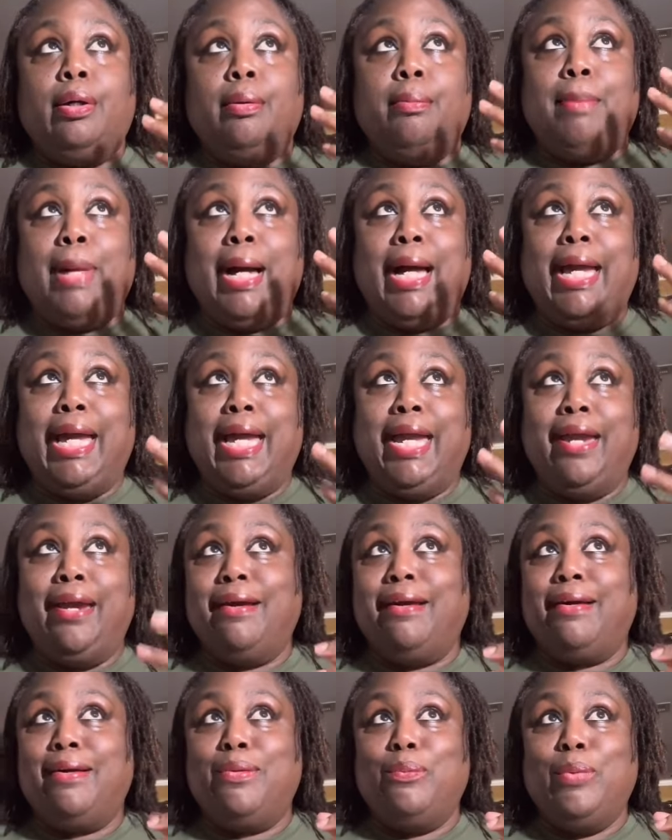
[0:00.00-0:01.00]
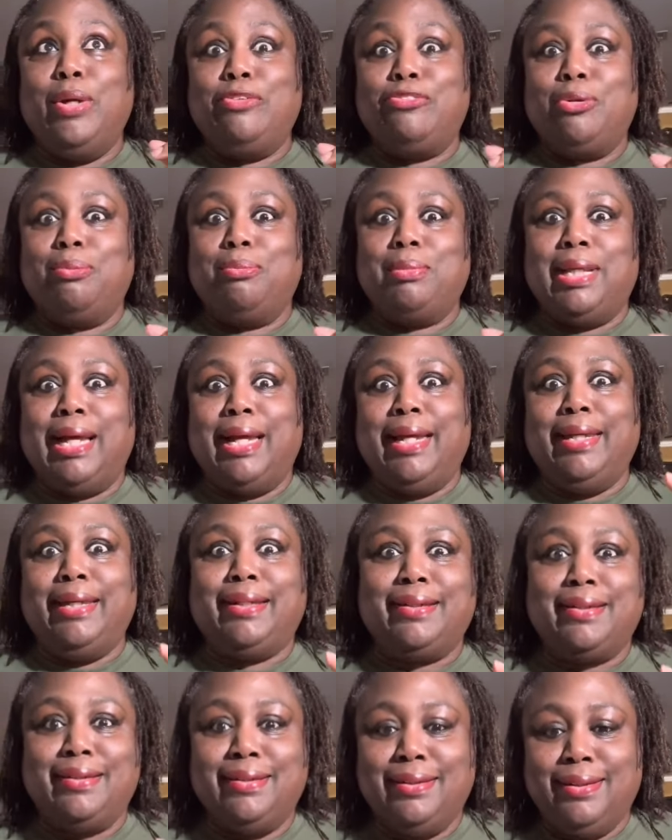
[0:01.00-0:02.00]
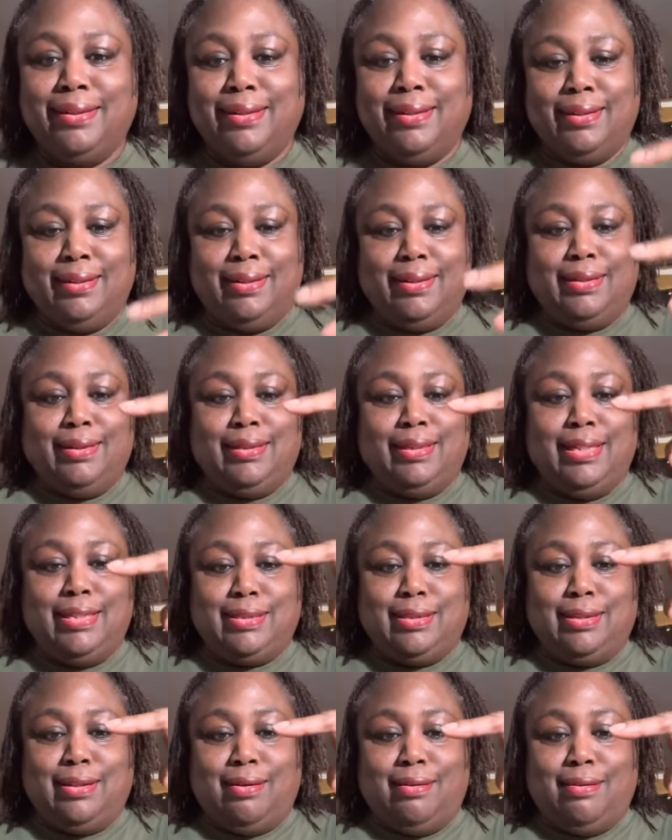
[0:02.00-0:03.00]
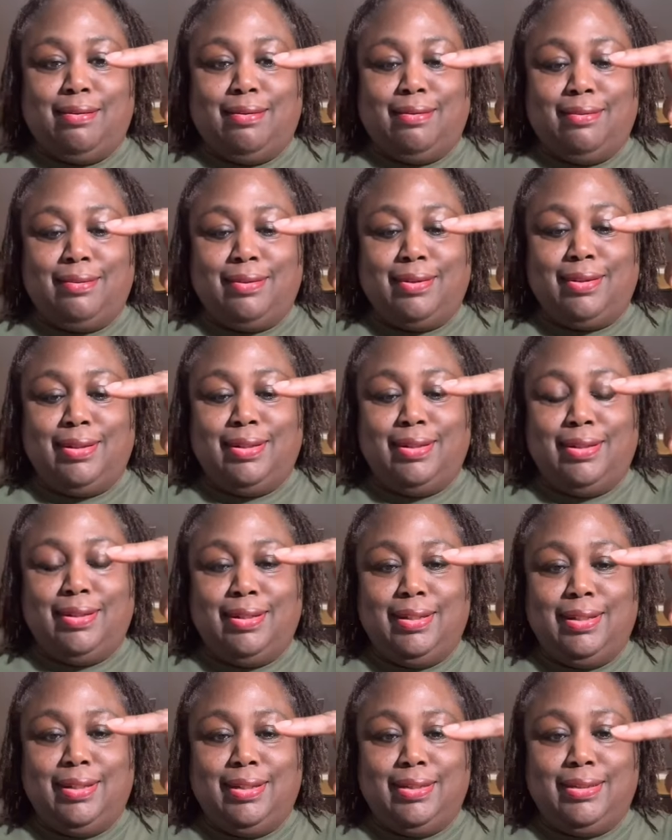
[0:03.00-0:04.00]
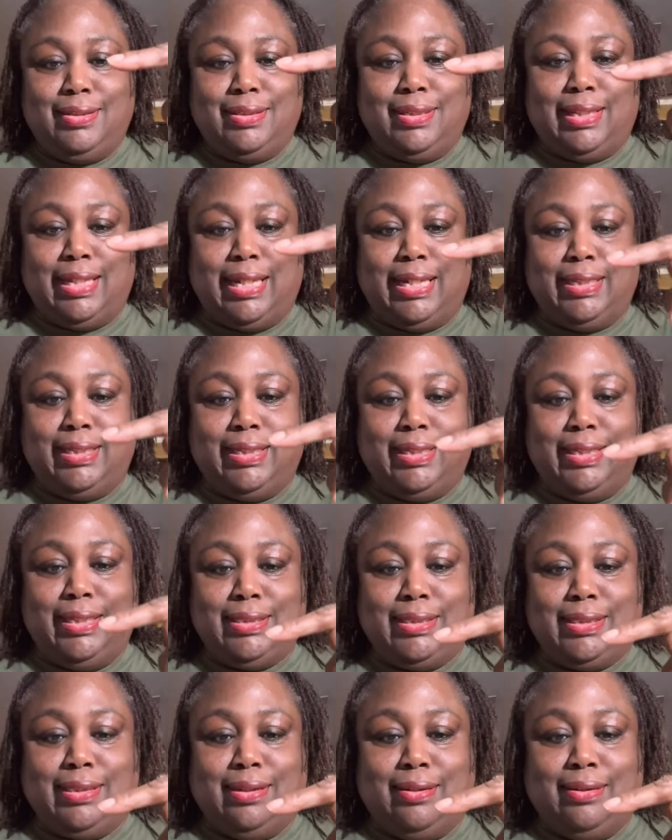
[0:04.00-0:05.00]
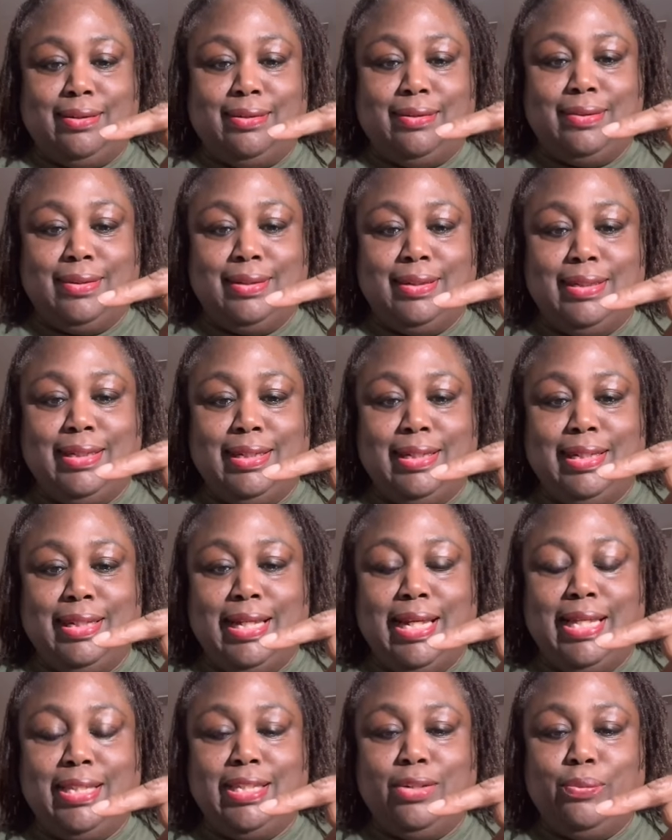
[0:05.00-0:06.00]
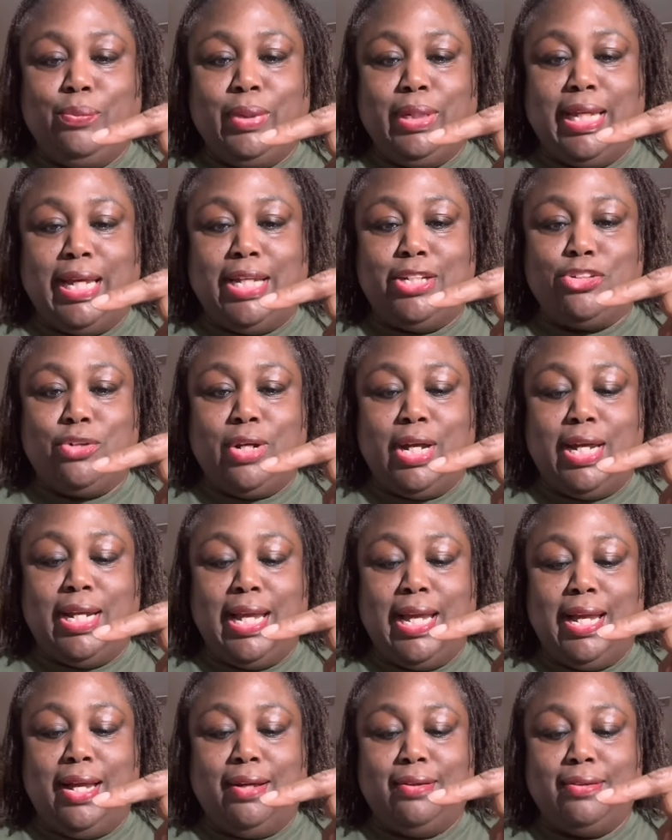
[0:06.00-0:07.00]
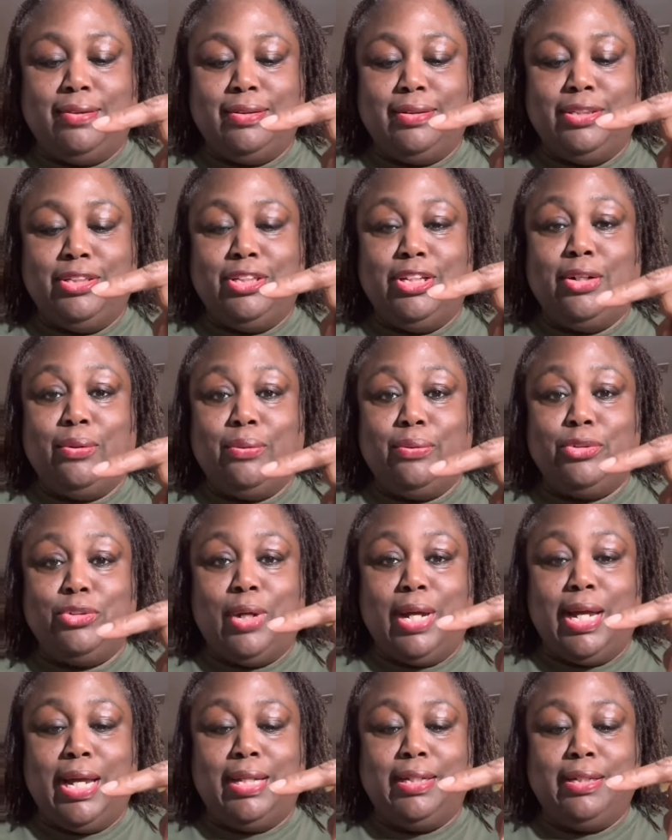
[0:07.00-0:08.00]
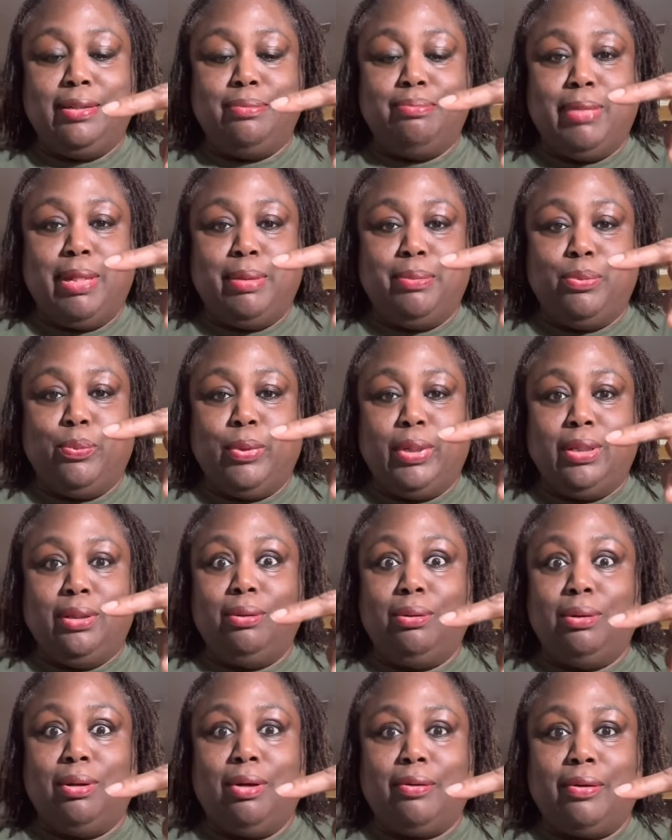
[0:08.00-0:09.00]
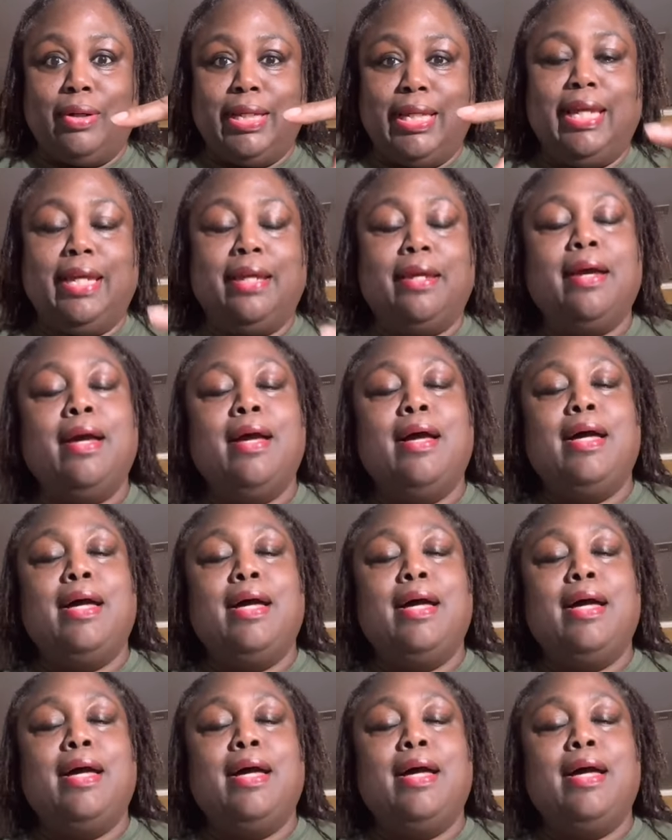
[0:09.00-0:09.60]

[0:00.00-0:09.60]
my hair went from like this long to like this long and then when it got dried out, you know, dried and maybe went a little longer again.